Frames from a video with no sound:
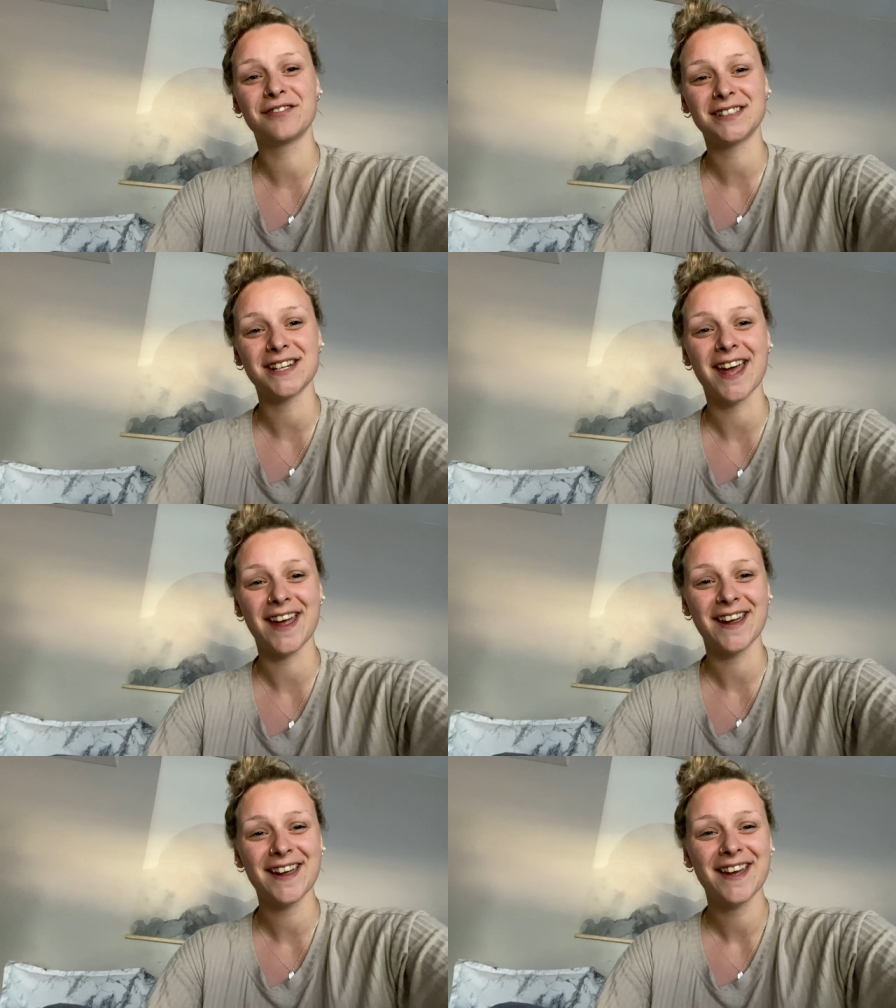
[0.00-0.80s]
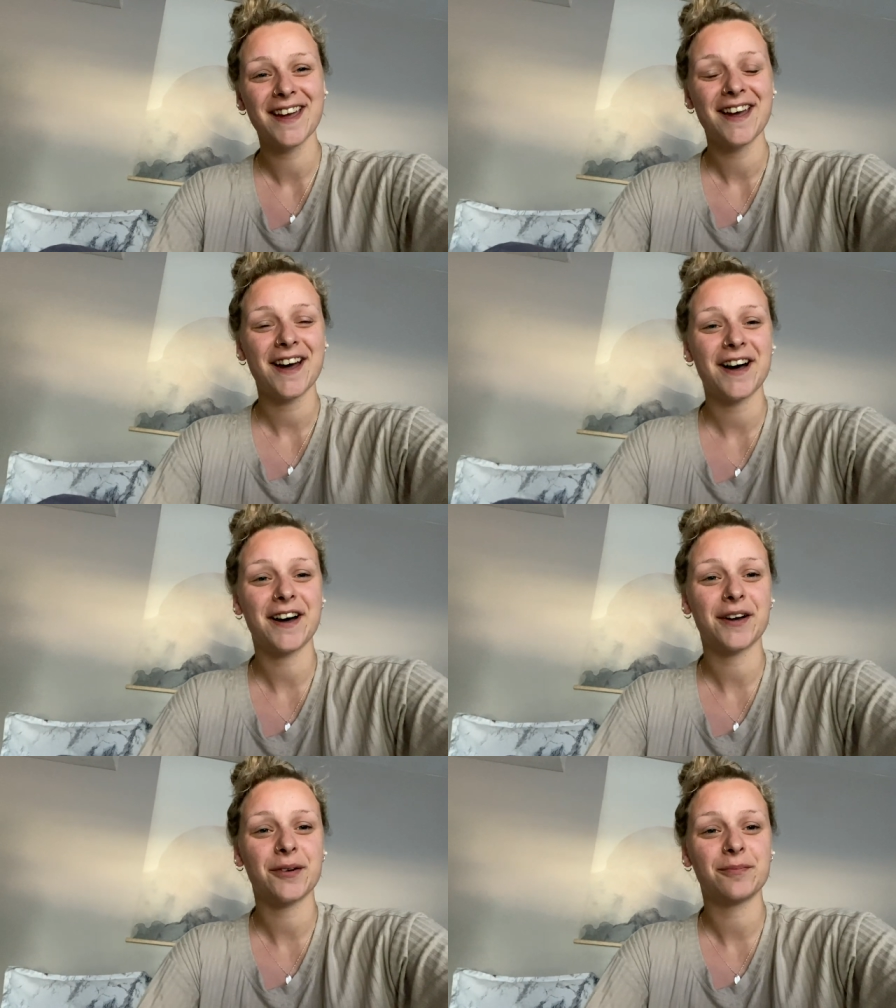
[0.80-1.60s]
today.
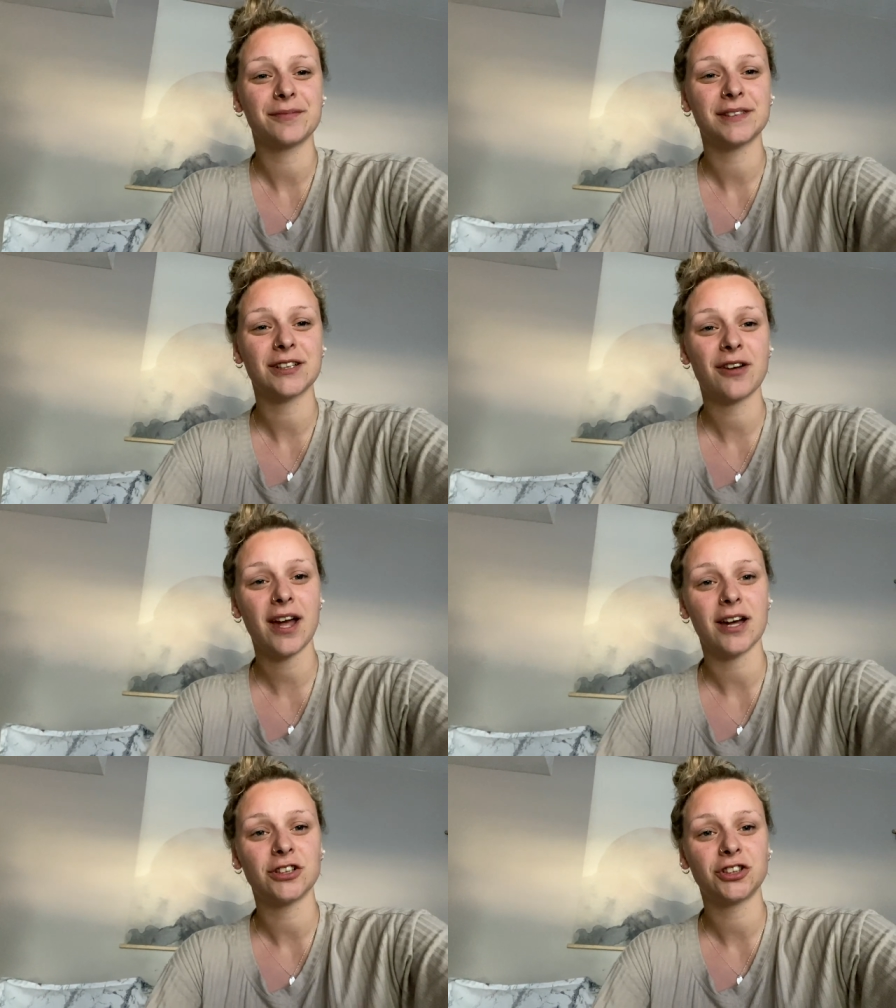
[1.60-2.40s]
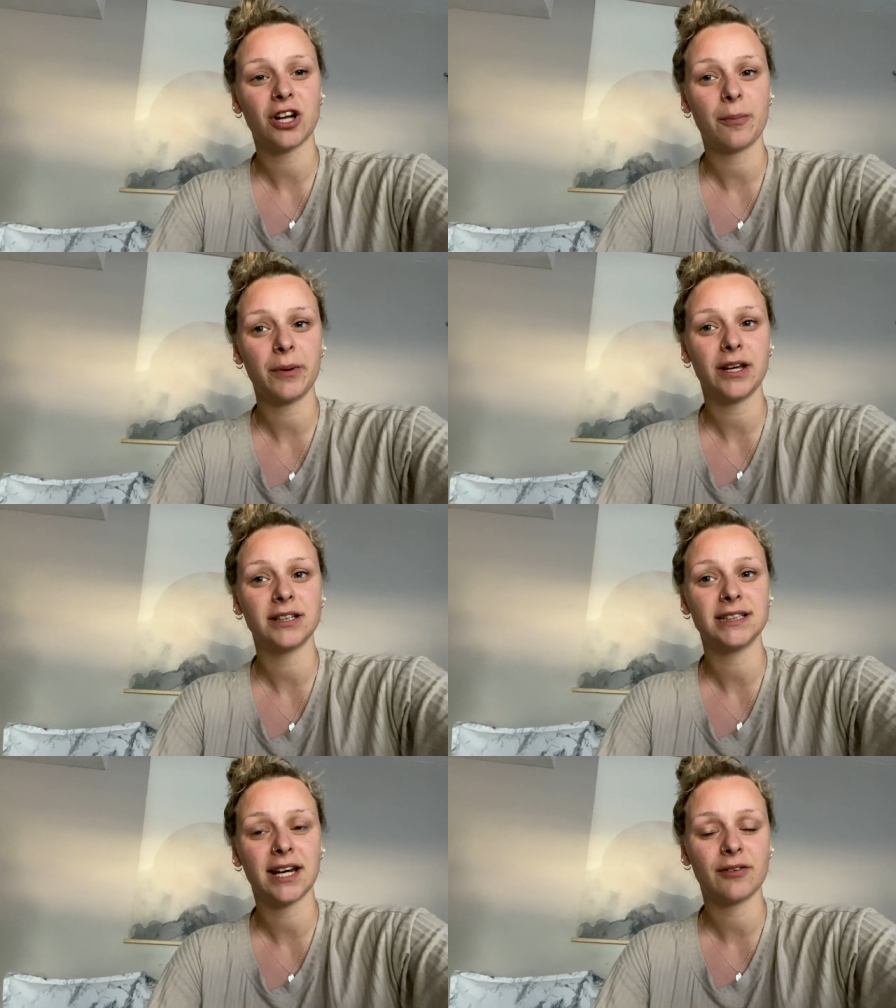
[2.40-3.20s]
Um, so yeah, shopping
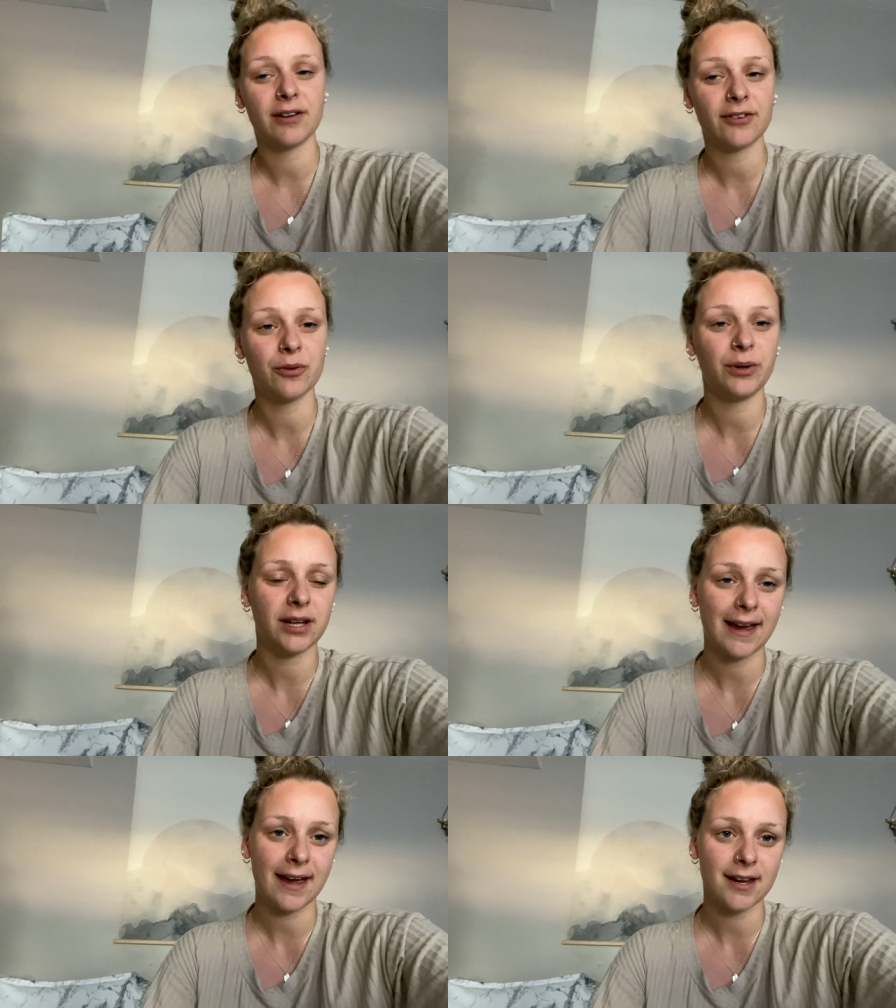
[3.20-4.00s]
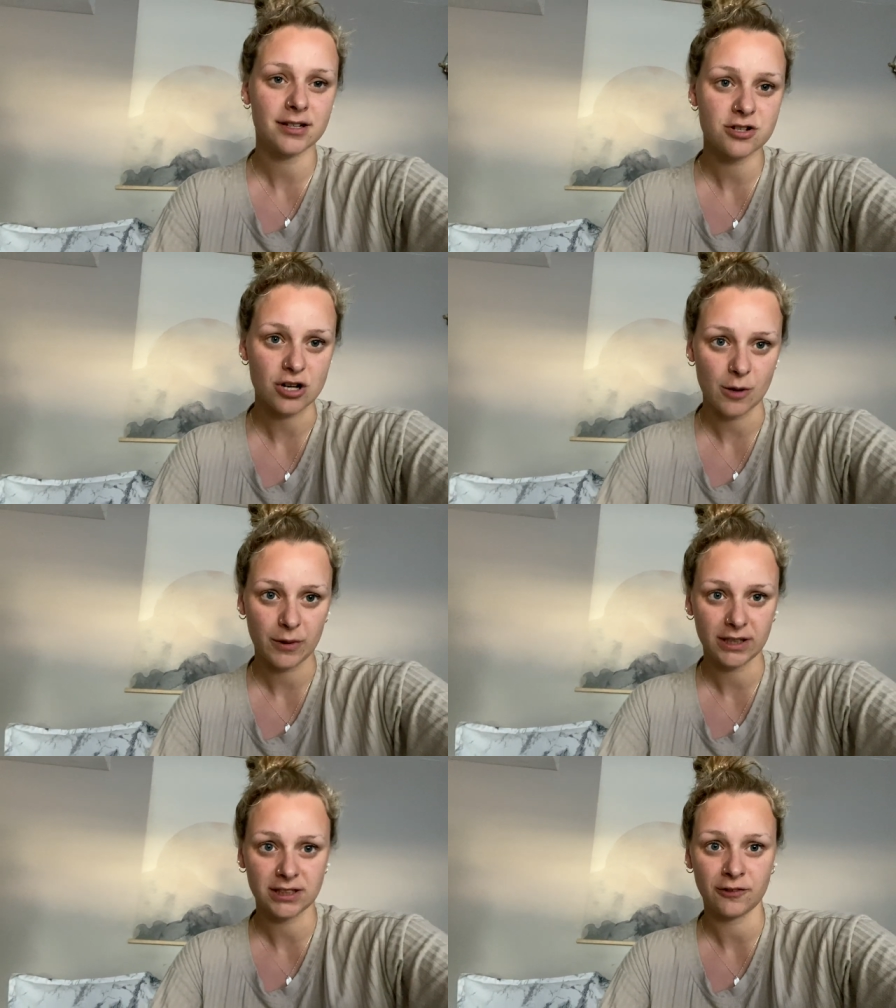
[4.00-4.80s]
to get ready for the weekend,
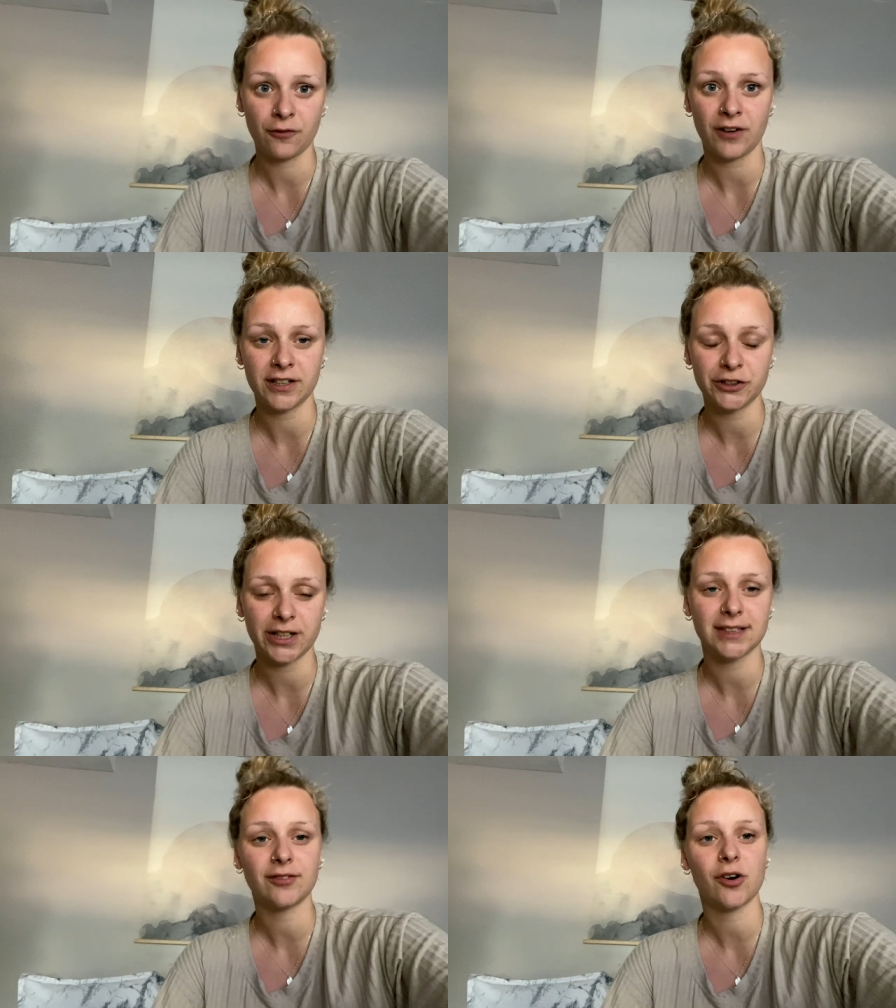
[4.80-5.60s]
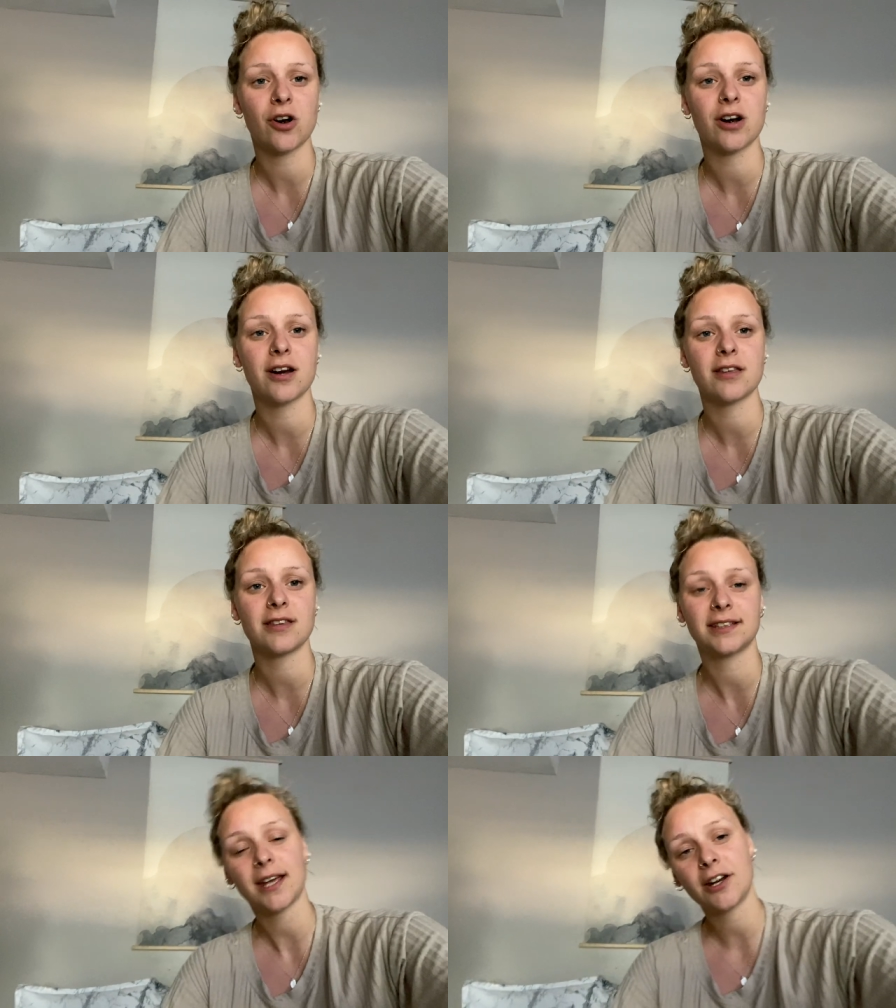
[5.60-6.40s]
shopping to find a dress for the
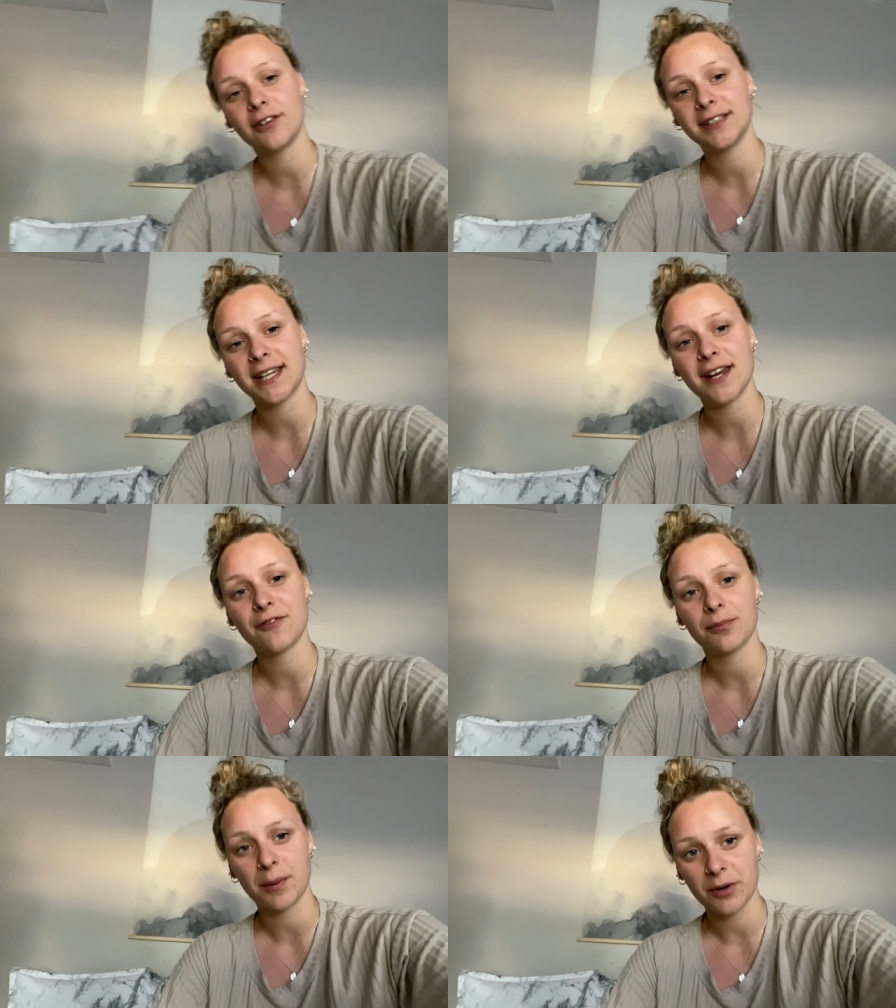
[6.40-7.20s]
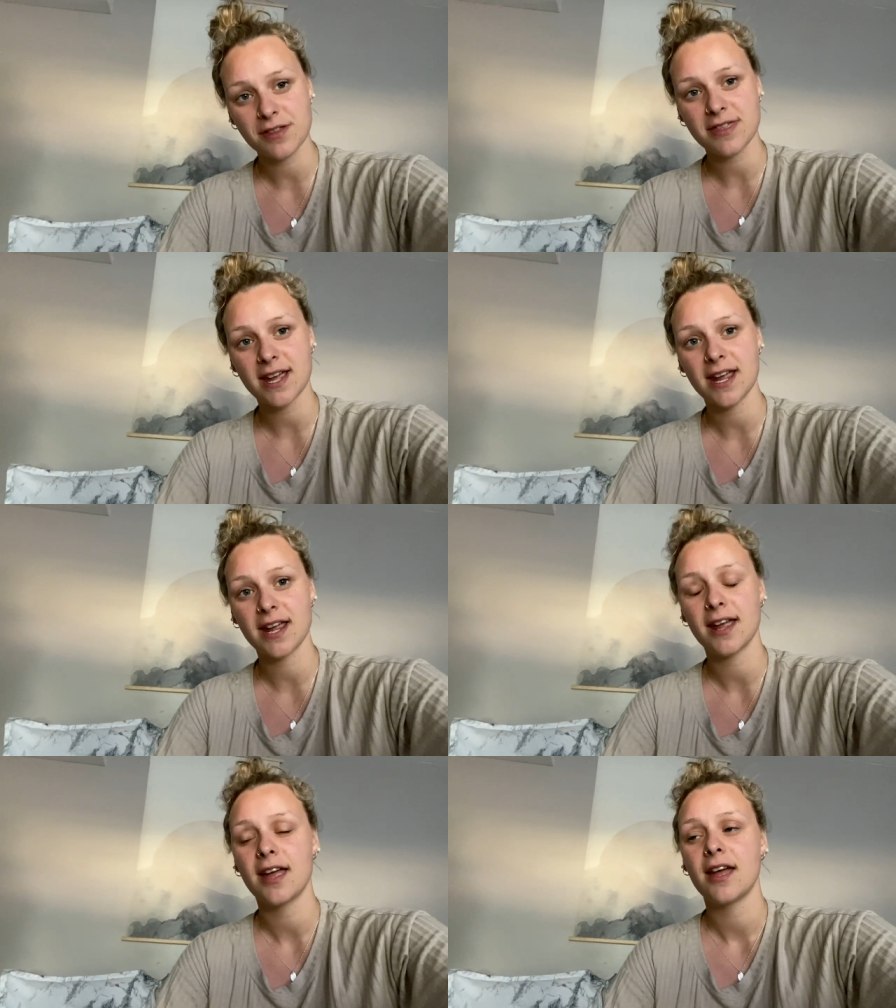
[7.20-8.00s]
cidery date for my birthday,